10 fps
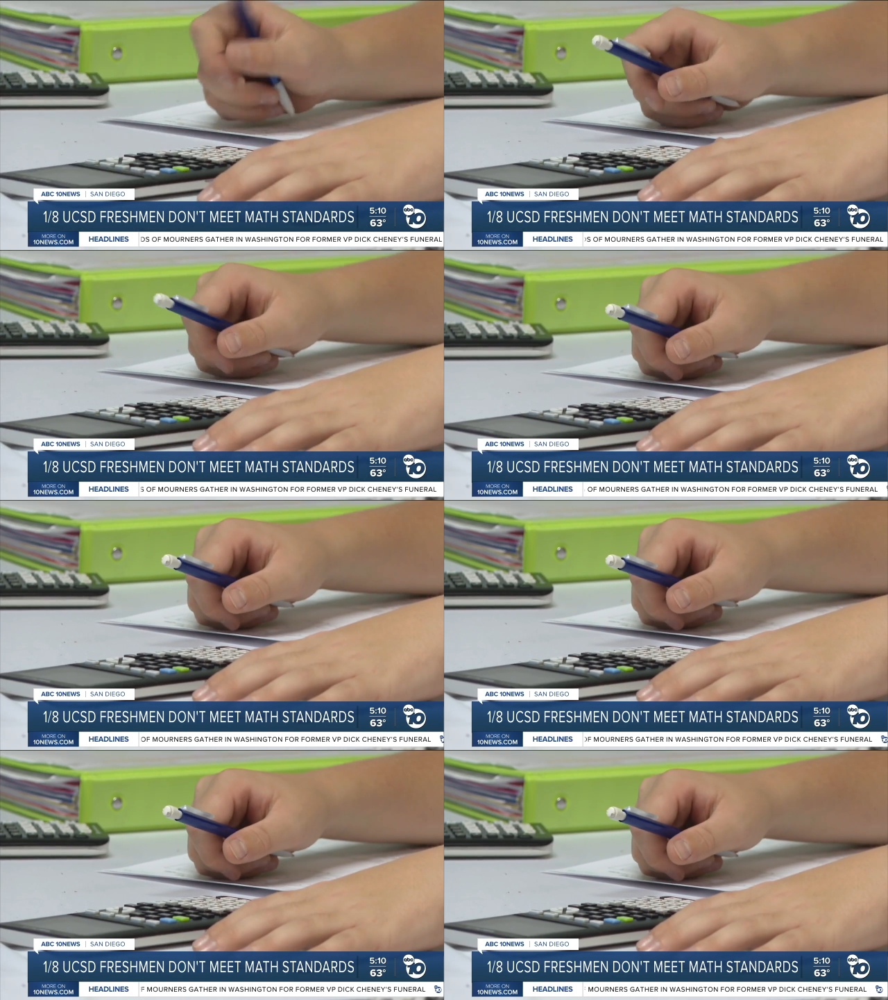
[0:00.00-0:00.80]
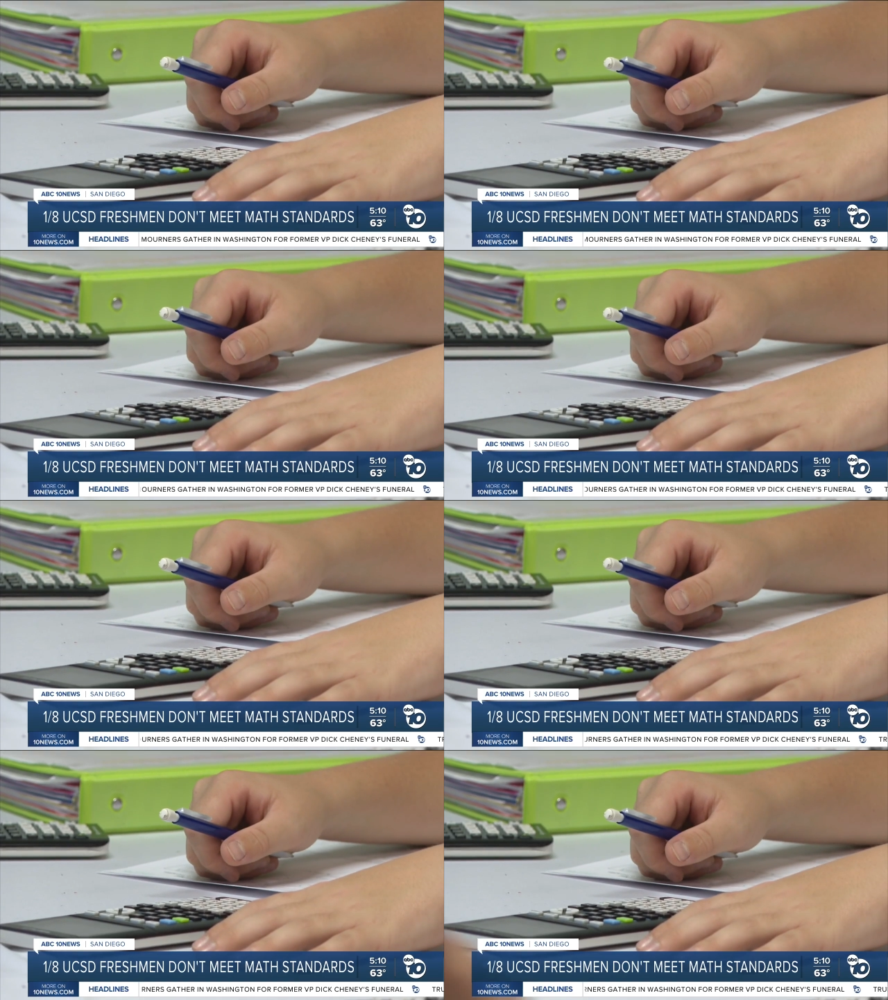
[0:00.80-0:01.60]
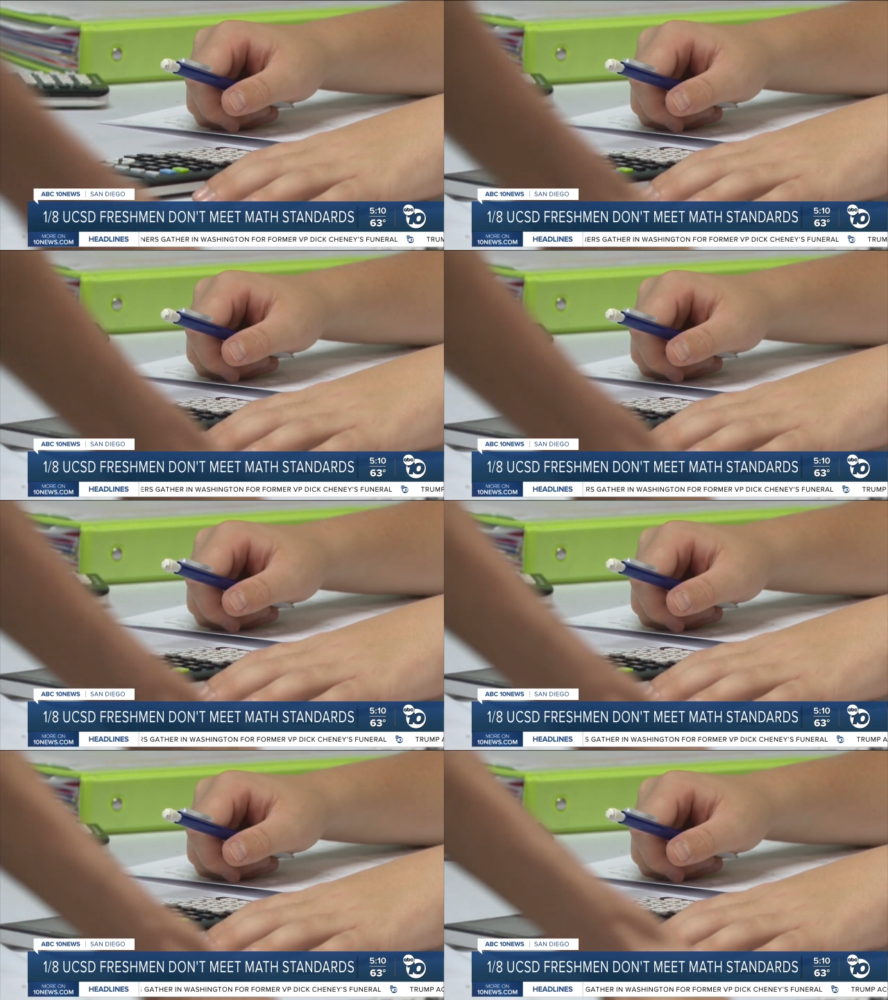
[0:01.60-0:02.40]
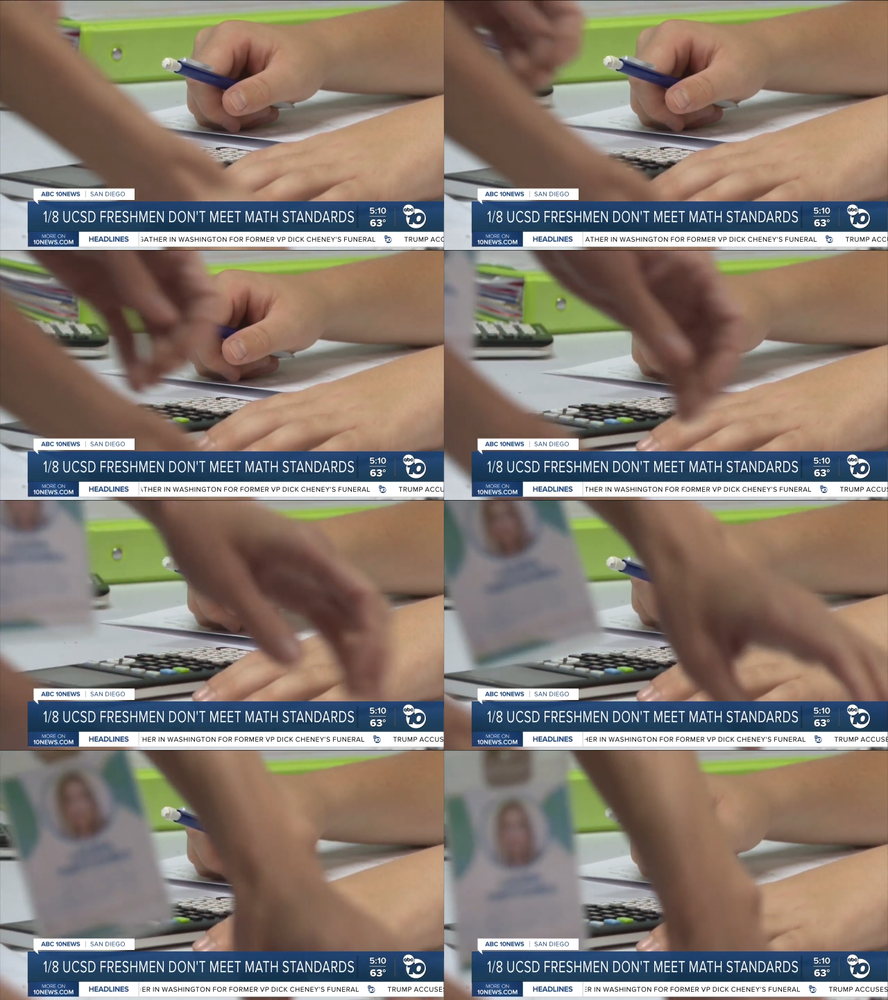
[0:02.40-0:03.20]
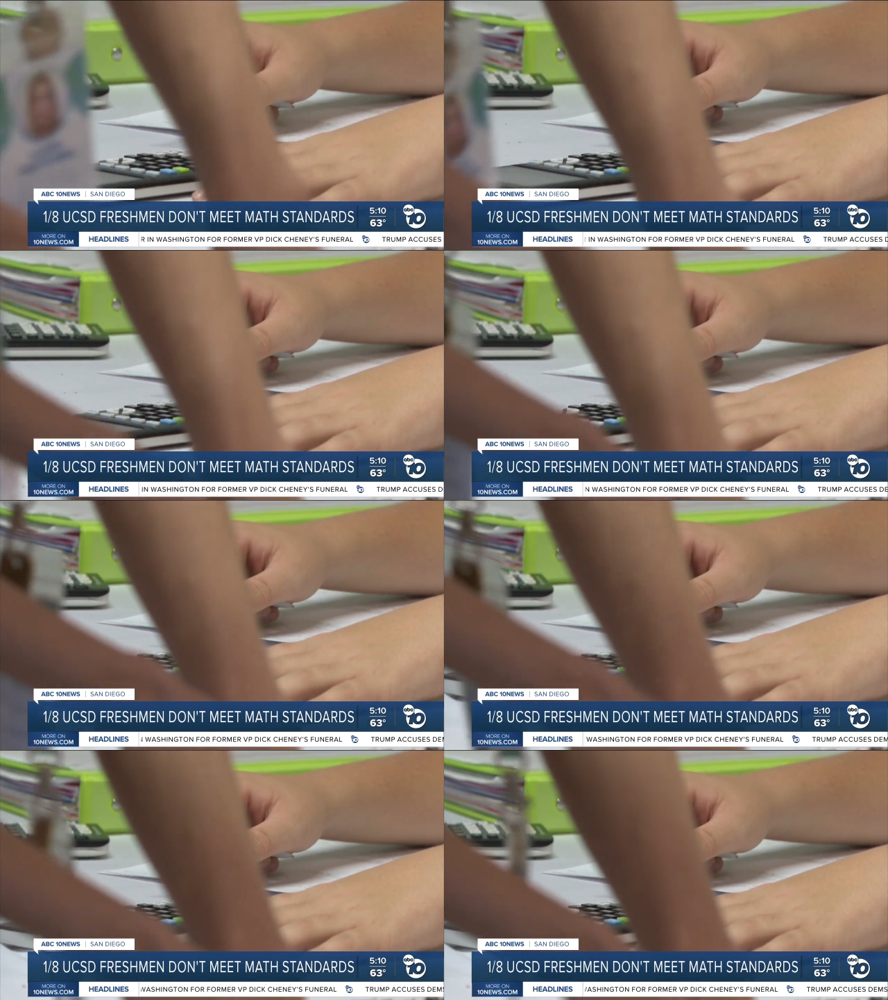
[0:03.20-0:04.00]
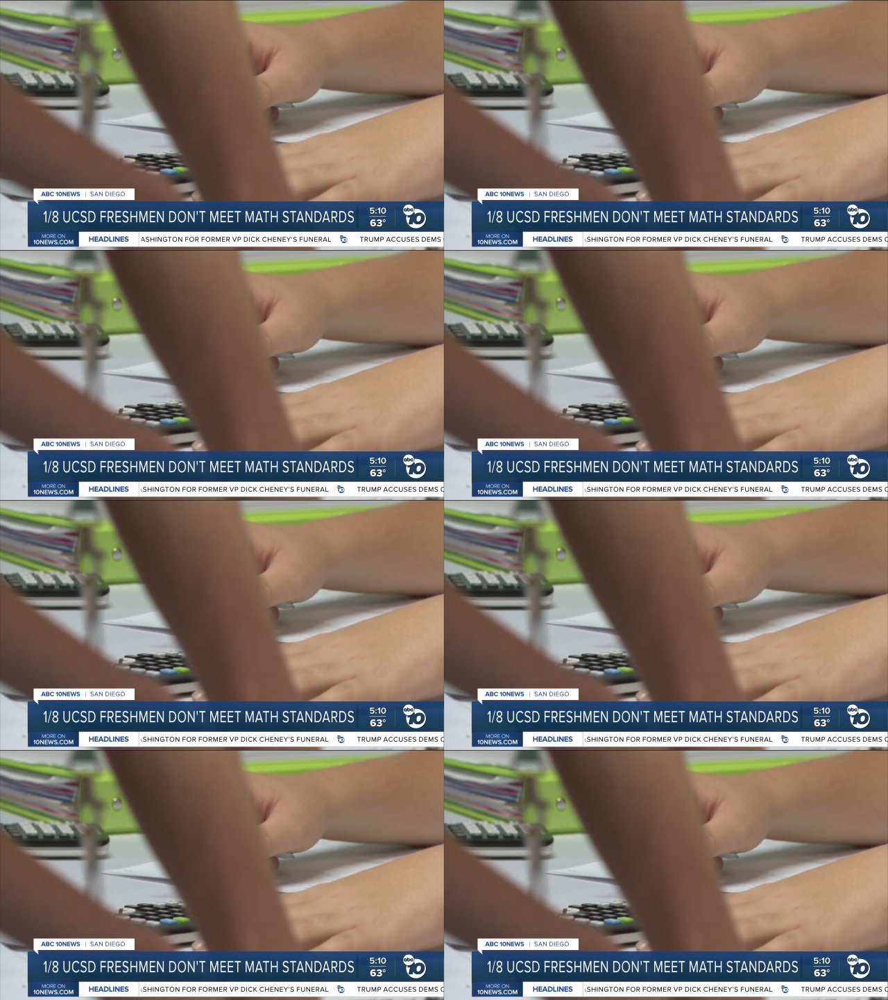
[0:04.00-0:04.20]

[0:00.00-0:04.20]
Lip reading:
Nobody's mouth can be seen.